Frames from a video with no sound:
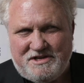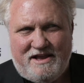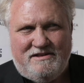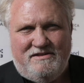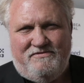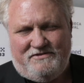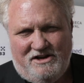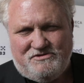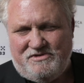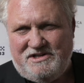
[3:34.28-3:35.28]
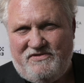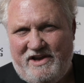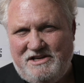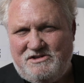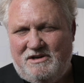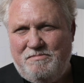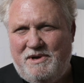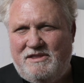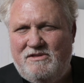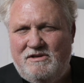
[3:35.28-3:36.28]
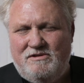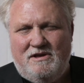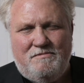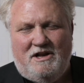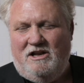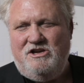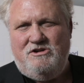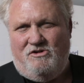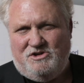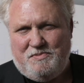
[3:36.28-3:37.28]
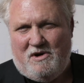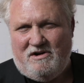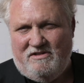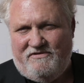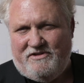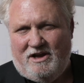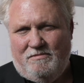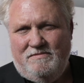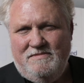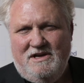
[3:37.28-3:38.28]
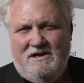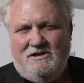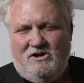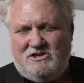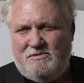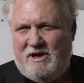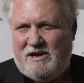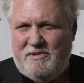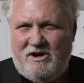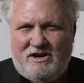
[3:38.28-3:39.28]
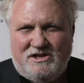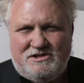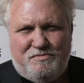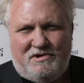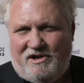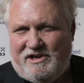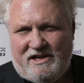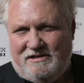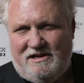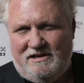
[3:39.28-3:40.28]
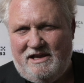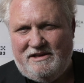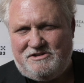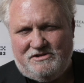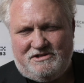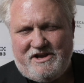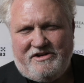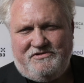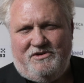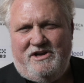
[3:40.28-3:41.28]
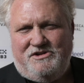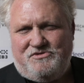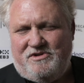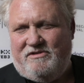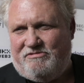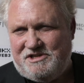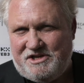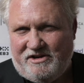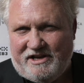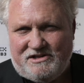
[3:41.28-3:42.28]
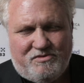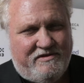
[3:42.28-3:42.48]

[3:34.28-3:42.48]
that the country is facing, but a huge part of the film talks about America's brilliant and successful history of resilience.